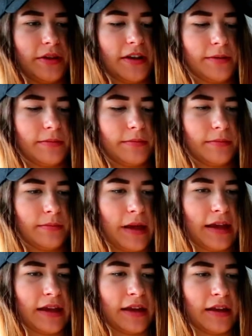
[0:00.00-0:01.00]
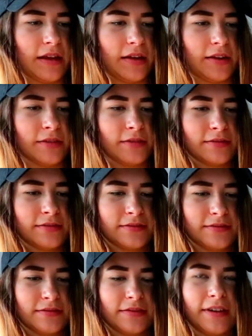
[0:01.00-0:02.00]
put it back in here.
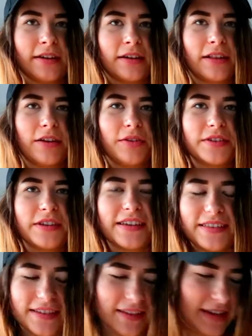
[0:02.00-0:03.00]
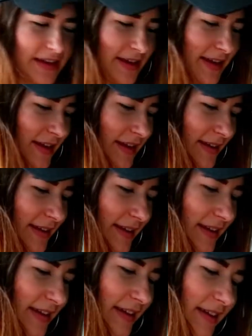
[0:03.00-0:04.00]
Close it.
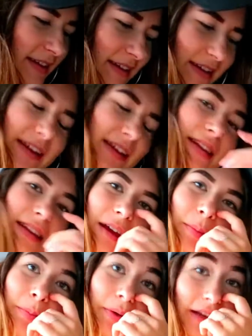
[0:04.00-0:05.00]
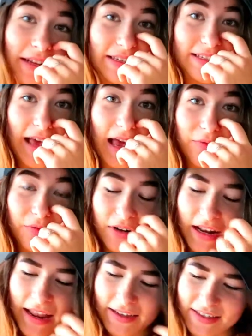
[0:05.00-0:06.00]
And uh, put it aside for
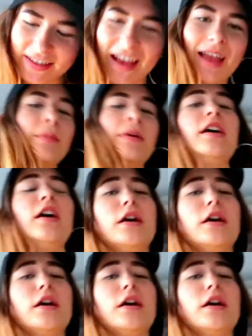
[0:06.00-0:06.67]
the next time.